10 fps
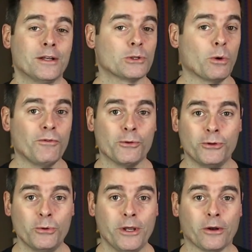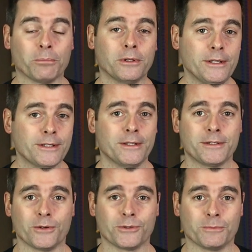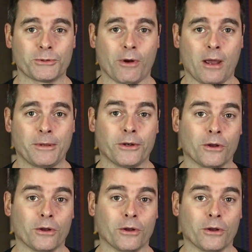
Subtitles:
So if you're new here, please consider subscribing,